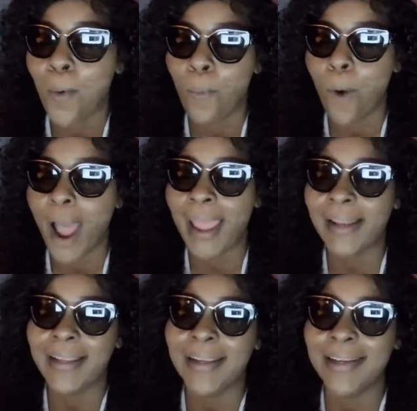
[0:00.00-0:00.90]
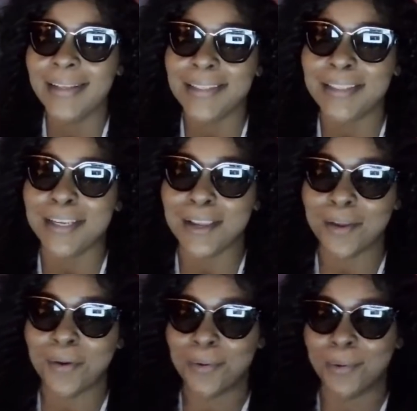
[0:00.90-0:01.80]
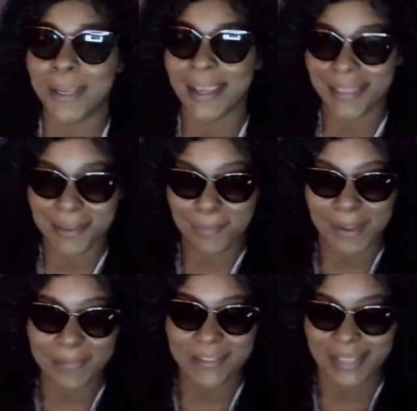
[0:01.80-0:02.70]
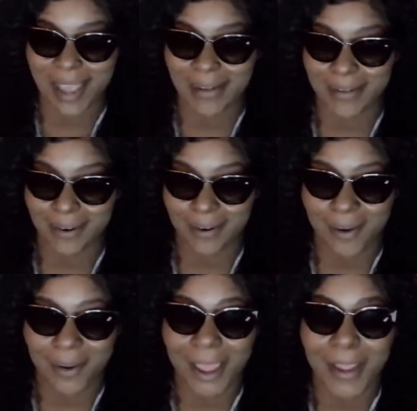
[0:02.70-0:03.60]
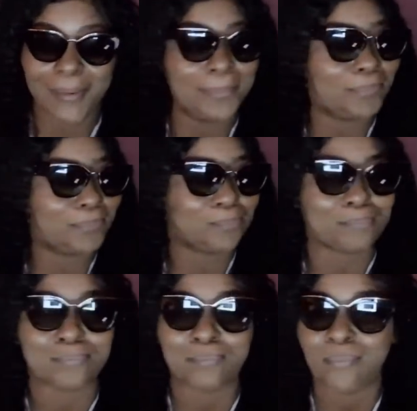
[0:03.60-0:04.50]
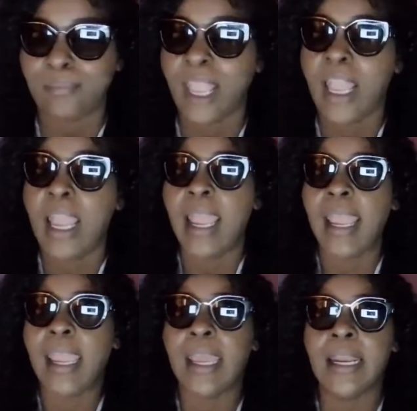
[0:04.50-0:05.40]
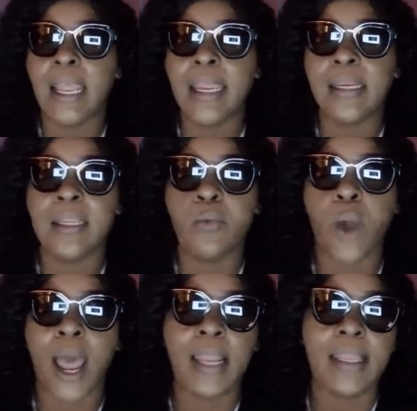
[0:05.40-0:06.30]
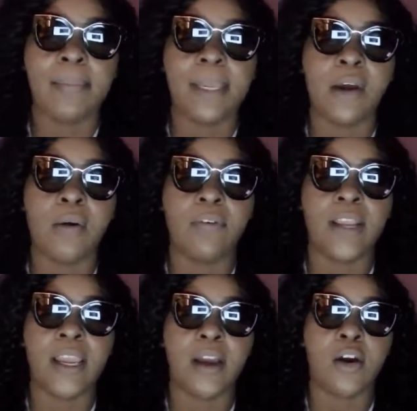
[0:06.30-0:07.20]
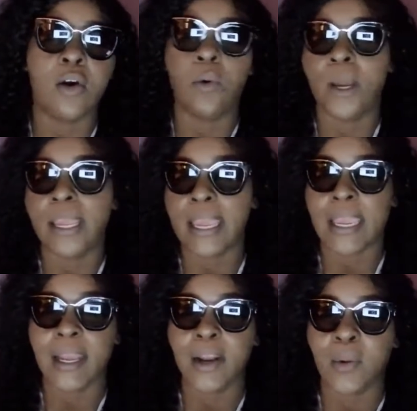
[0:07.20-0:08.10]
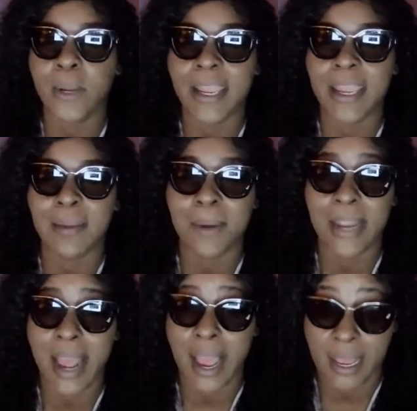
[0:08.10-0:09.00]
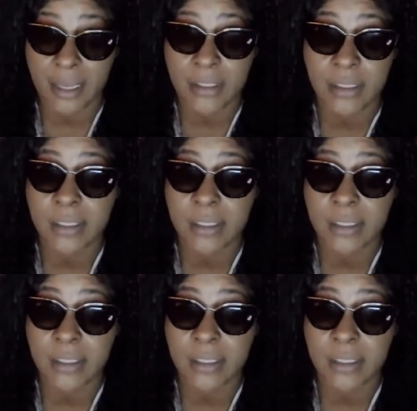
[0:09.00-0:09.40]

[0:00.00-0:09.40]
Wiley is still in the beef sector, okay? And lately, Wiley been over there going in on Nicki Minaj,